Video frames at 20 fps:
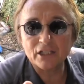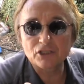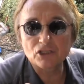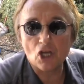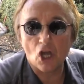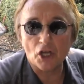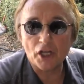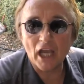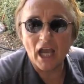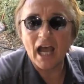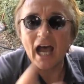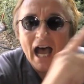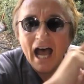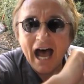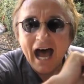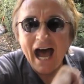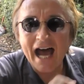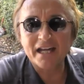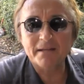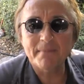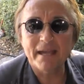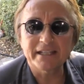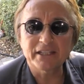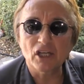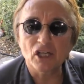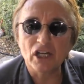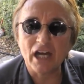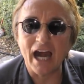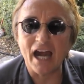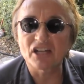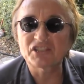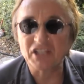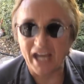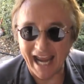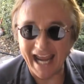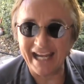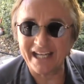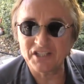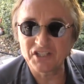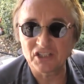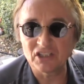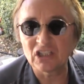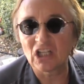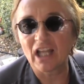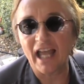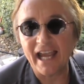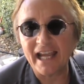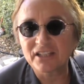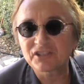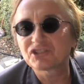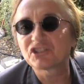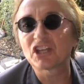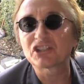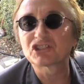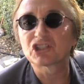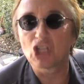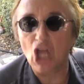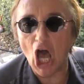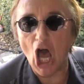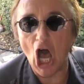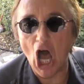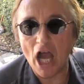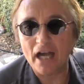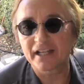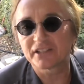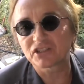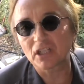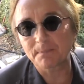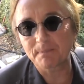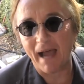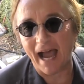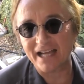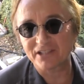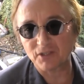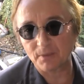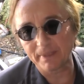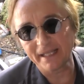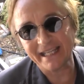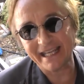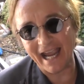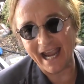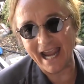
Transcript: going to show you how to make your car's engine last as long as it possibly